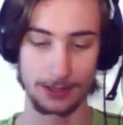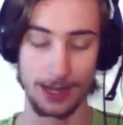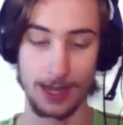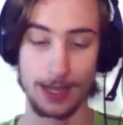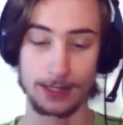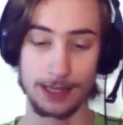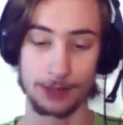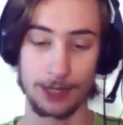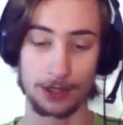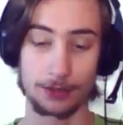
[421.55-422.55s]
And
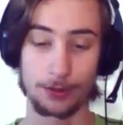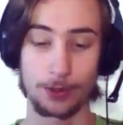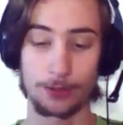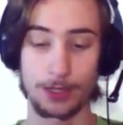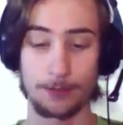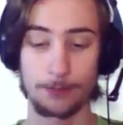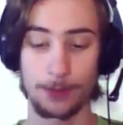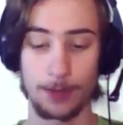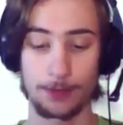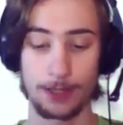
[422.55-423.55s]
that actually removes him
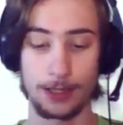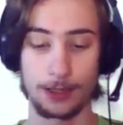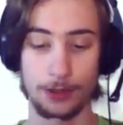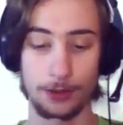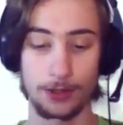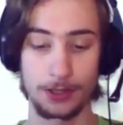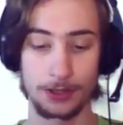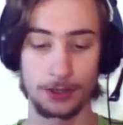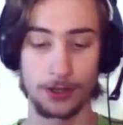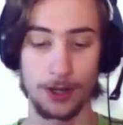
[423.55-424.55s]
from needing a taunt
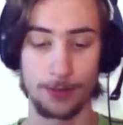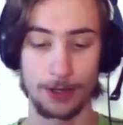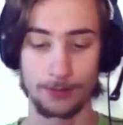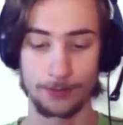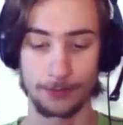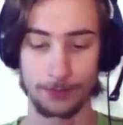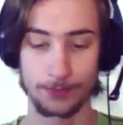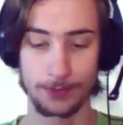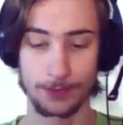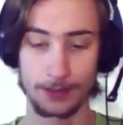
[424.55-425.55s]
to combo.
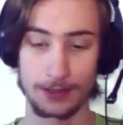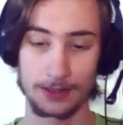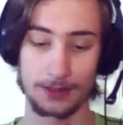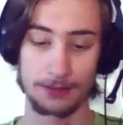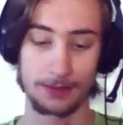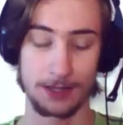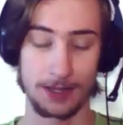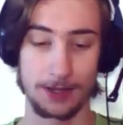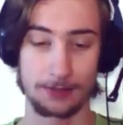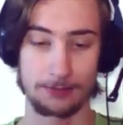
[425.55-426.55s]

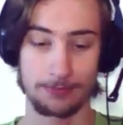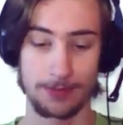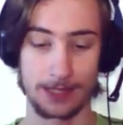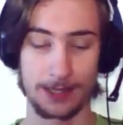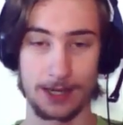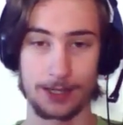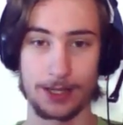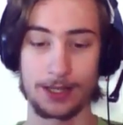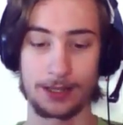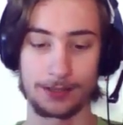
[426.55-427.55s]
So that's kind of
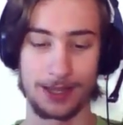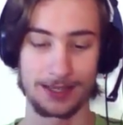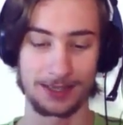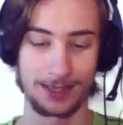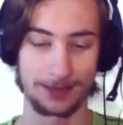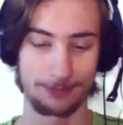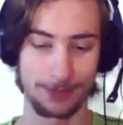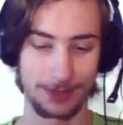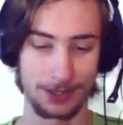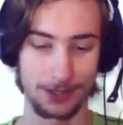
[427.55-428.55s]
another nice thing.
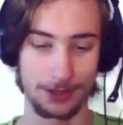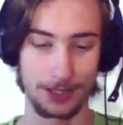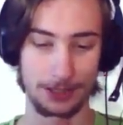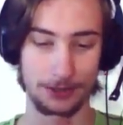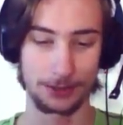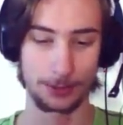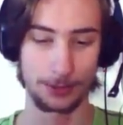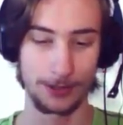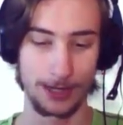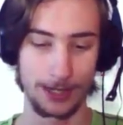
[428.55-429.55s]
So you don't need a taunt with
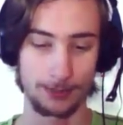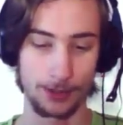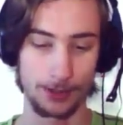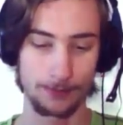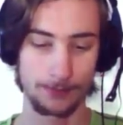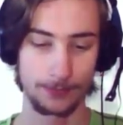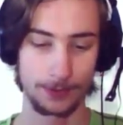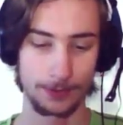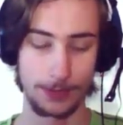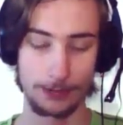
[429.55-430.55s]
Korag anymore.
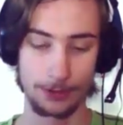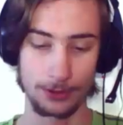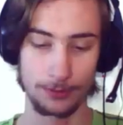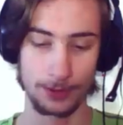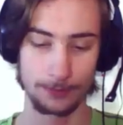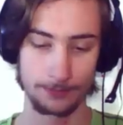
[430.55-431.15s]
Very useful.